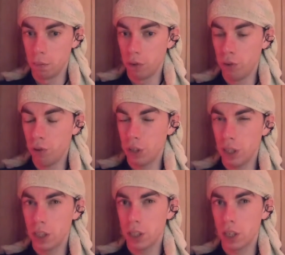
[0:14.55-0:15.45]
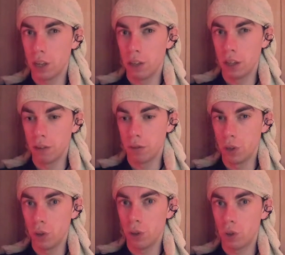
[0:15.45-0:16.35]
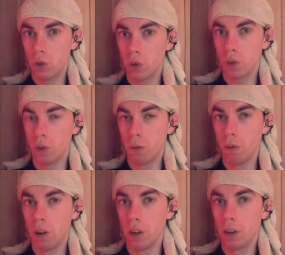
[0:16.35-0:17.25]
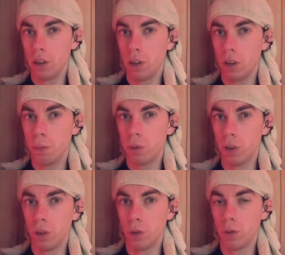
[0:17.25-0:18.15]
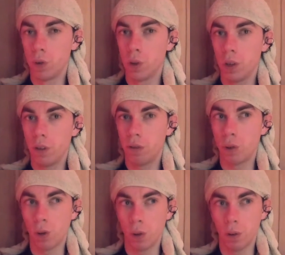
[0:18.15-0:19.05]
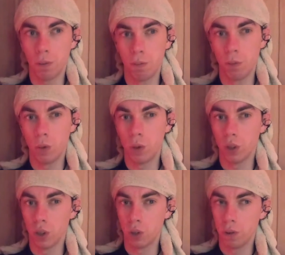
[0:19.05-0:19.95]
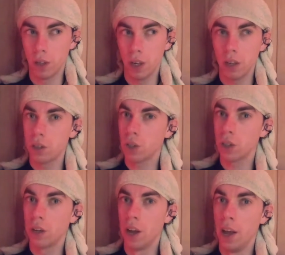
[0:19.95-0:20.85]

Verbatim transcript: Before this I have used one GoPro 4 for more than 3 years.